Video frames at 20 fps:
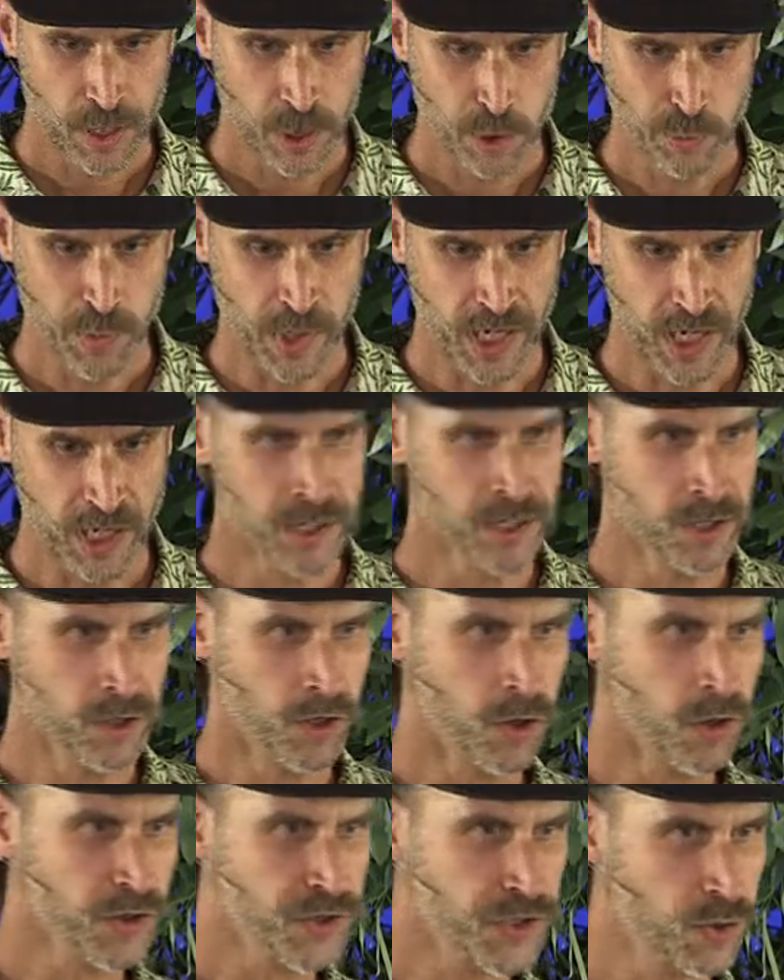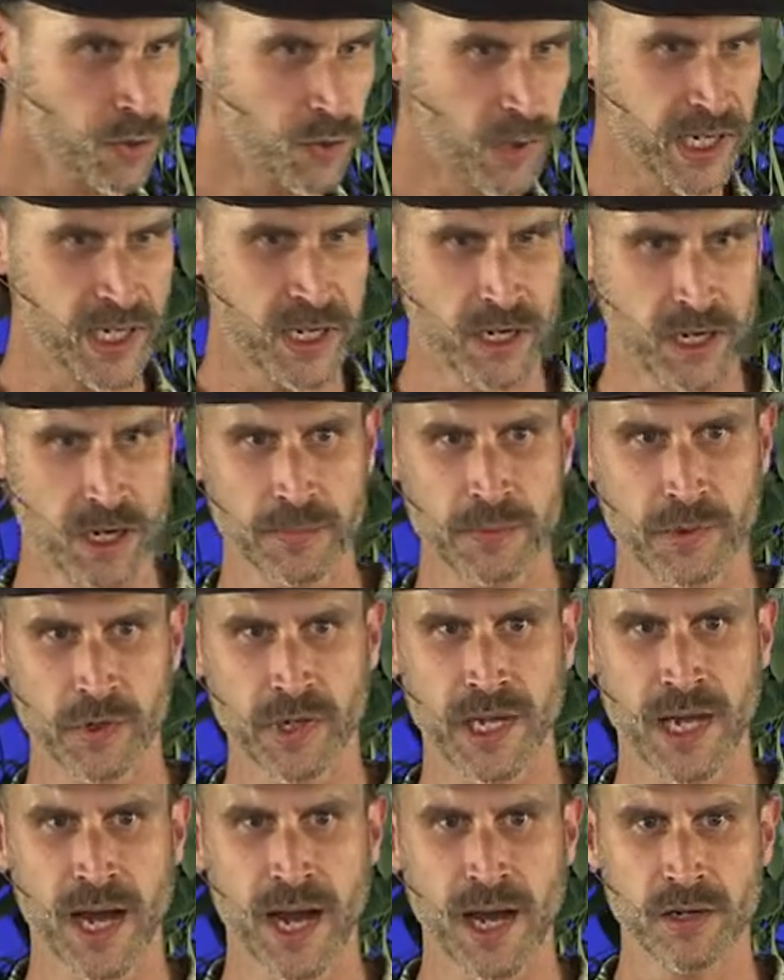but you know also waking up
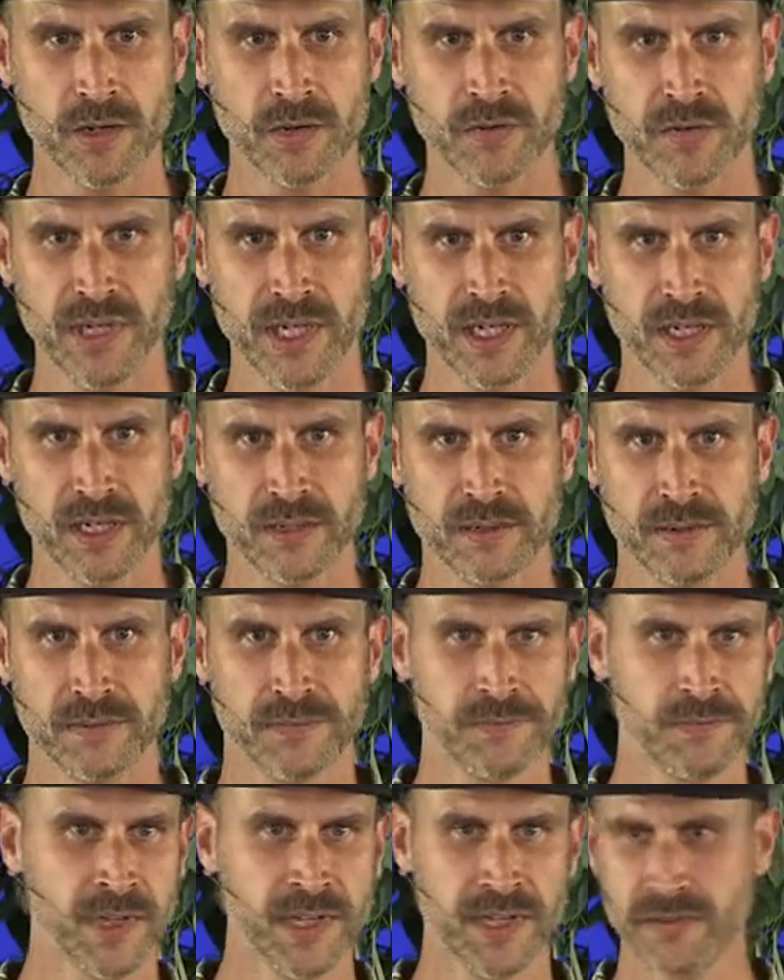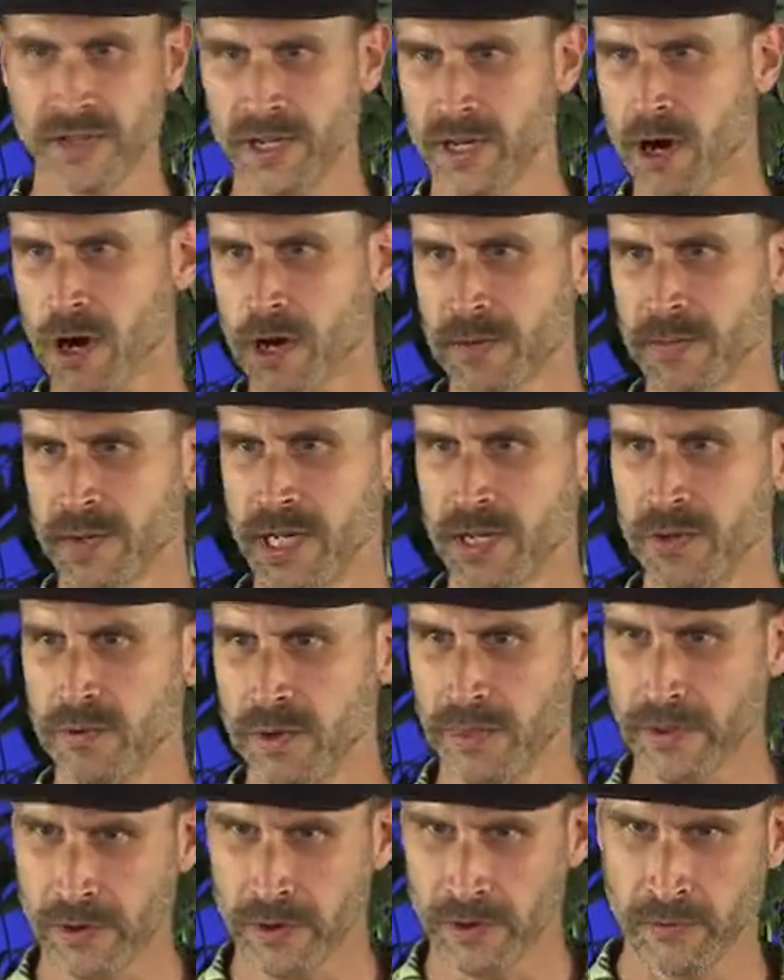okay how do we live in harmony
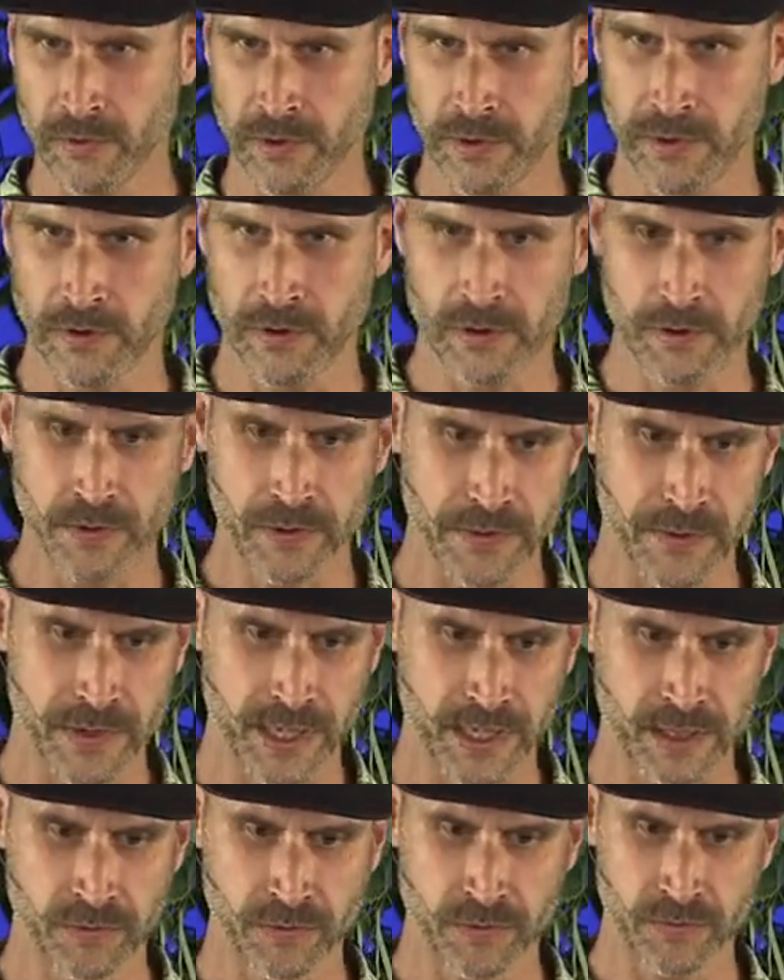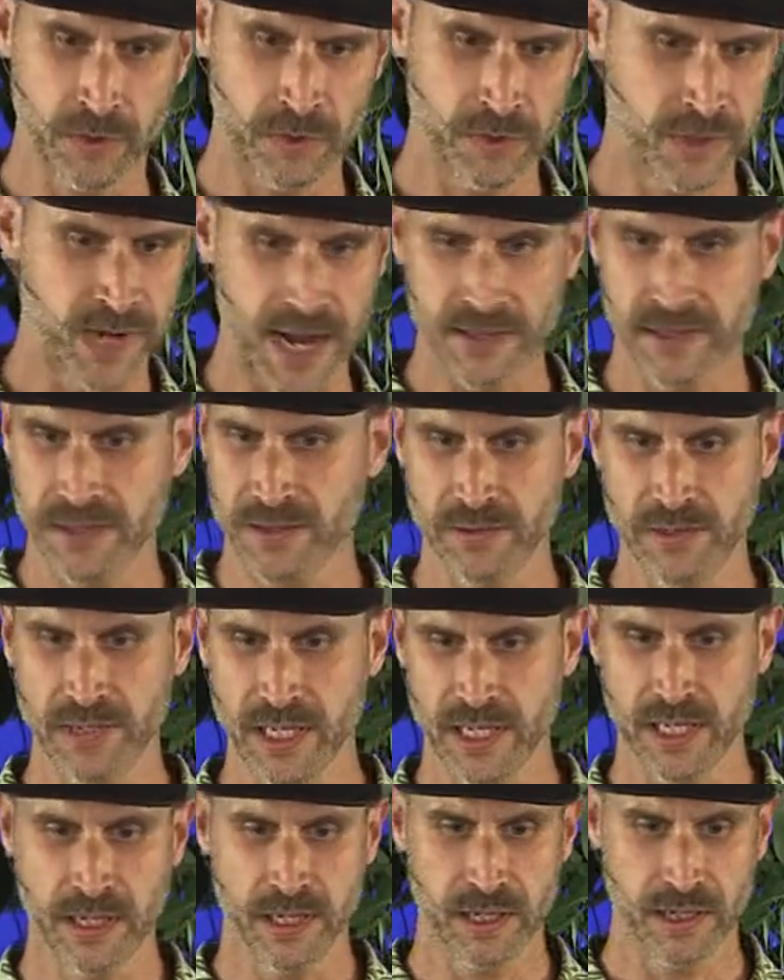with the with the earth like we're not doing
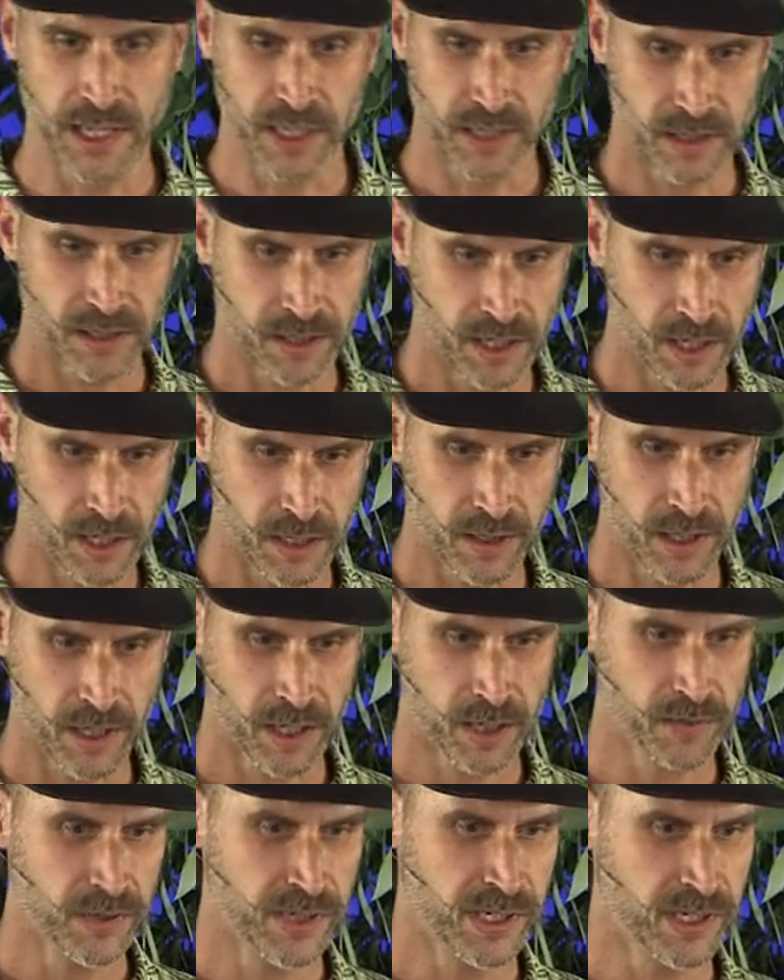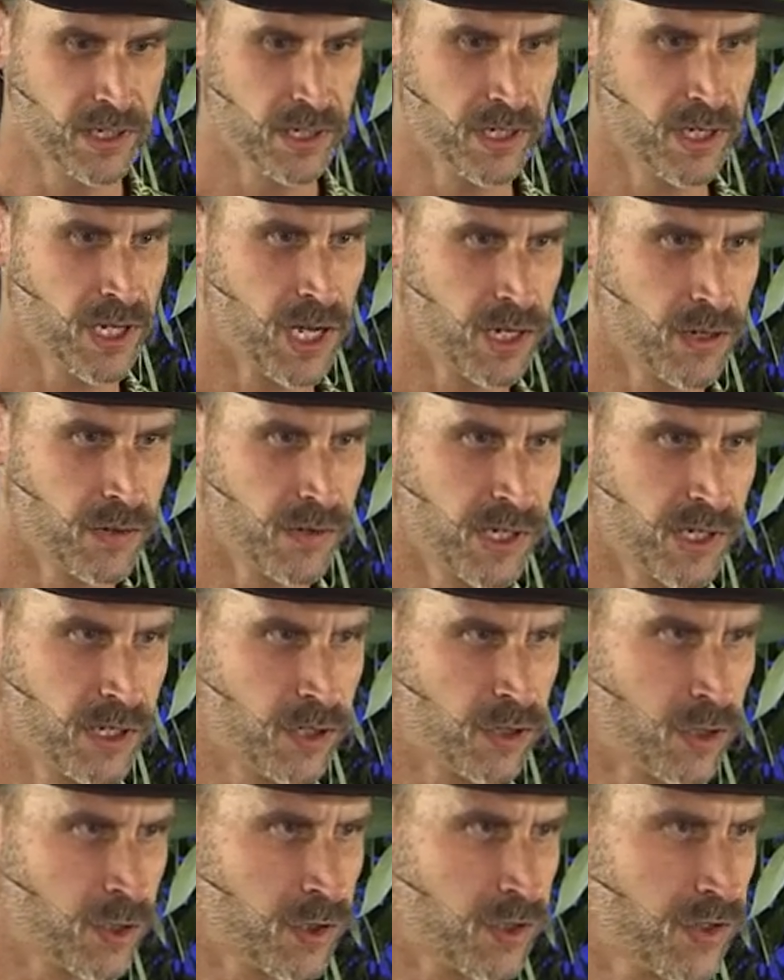it like how do, how do we how do we
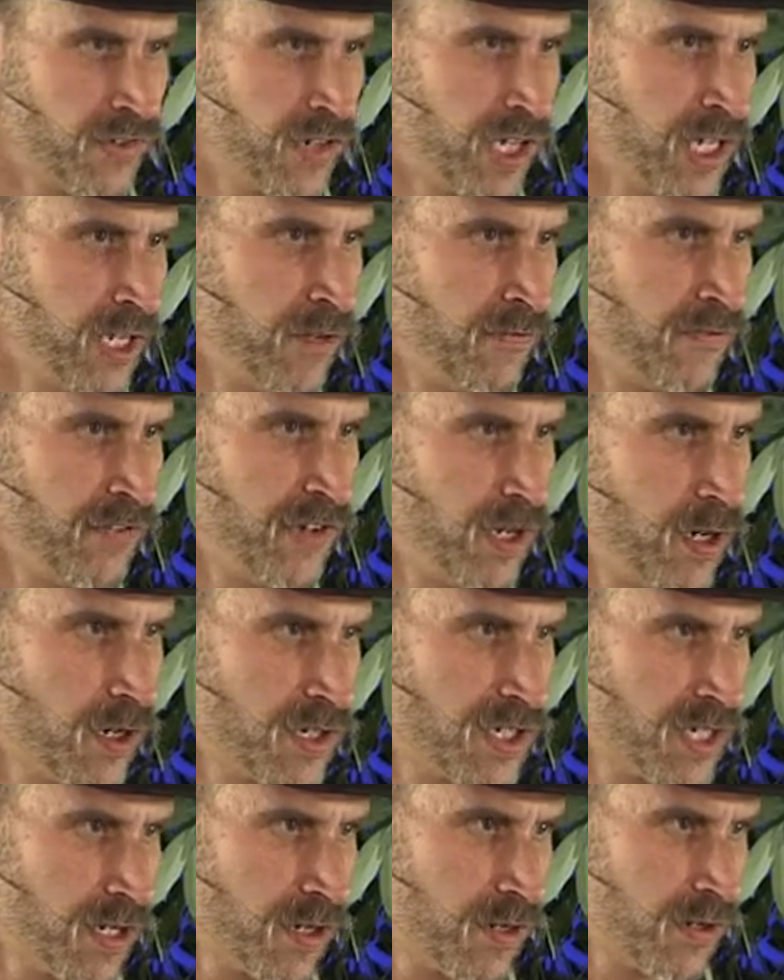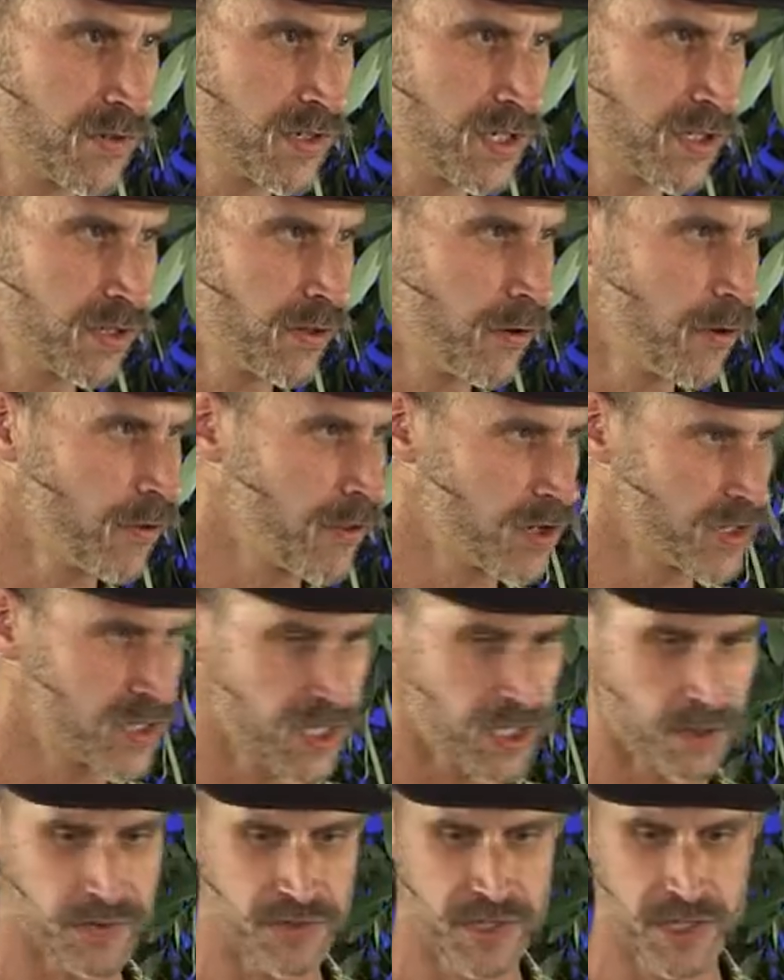cultivate and feed ourselves and clothe
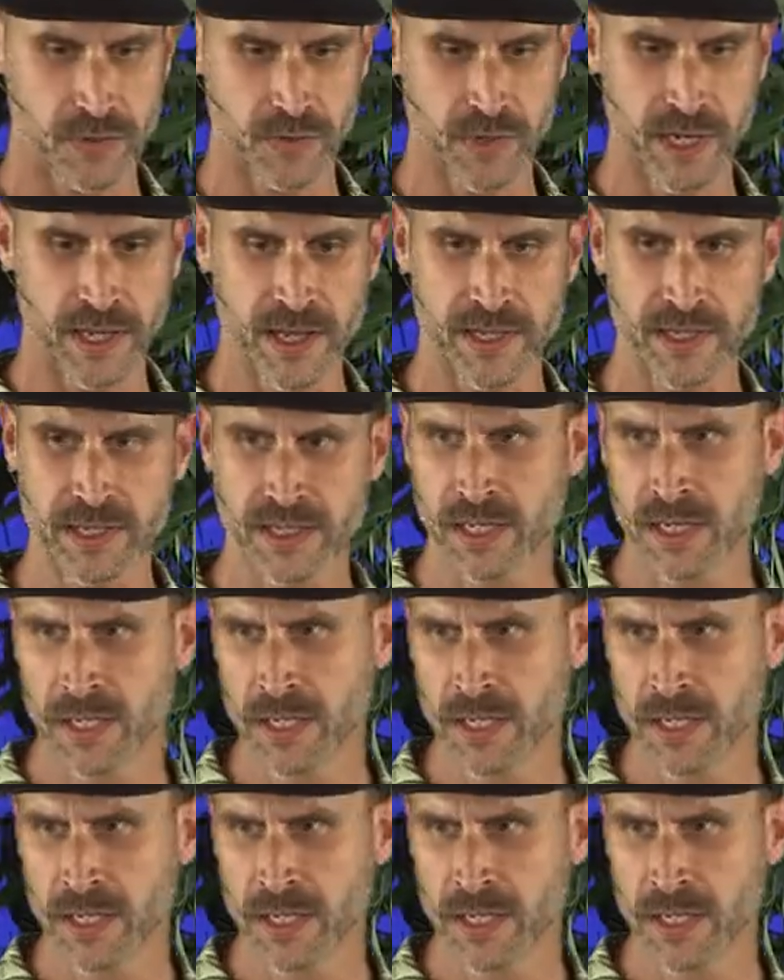ourselves in a way that's